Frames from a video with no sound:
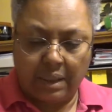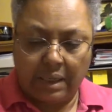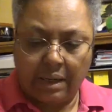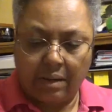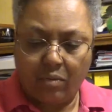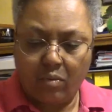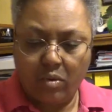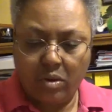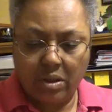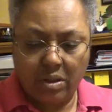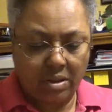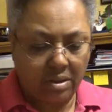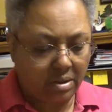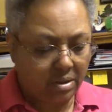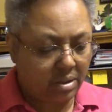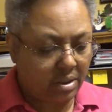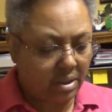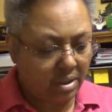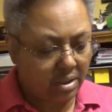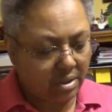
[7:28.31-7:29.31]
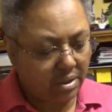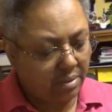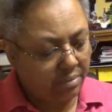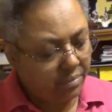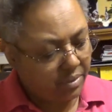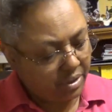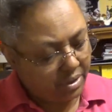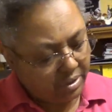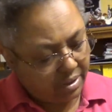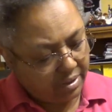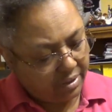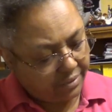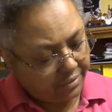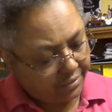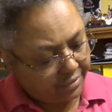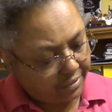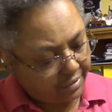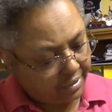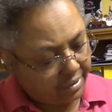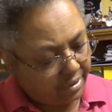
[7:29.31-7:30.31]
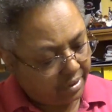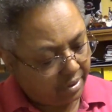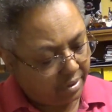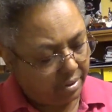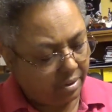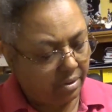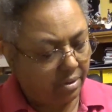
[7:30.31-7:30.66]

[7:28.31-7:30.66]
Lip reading: wanted to stitch something different.